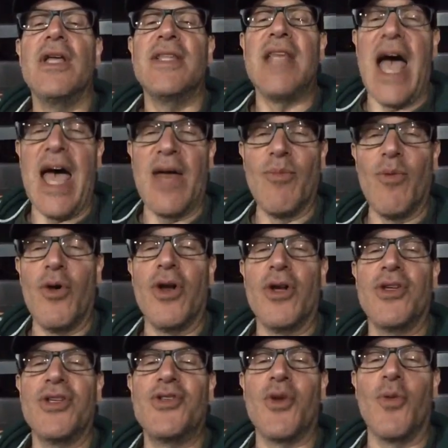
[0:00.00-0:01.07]

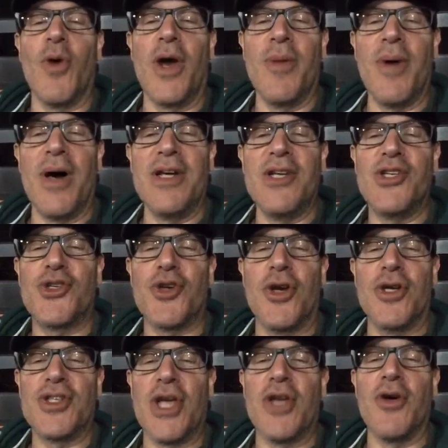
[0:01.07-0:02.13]
Danmore, just, what about his
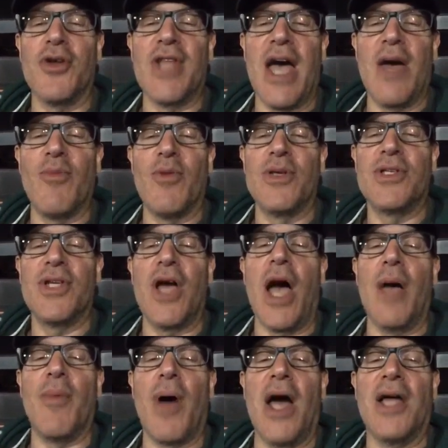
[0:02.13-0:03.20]
shirts? I know Danmore's.
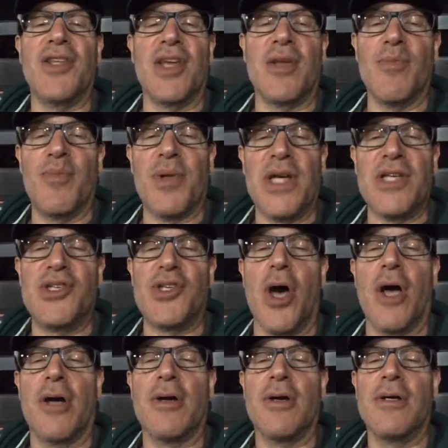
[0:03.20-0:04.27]
I, I didn't play
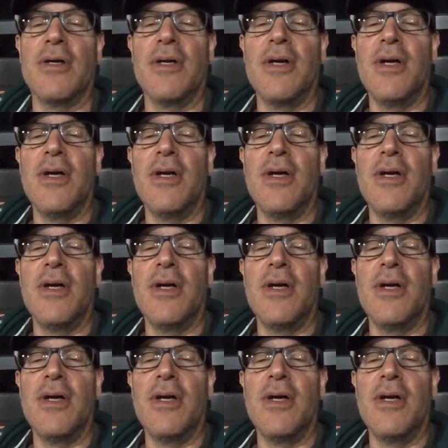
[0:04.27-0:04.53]
soccer.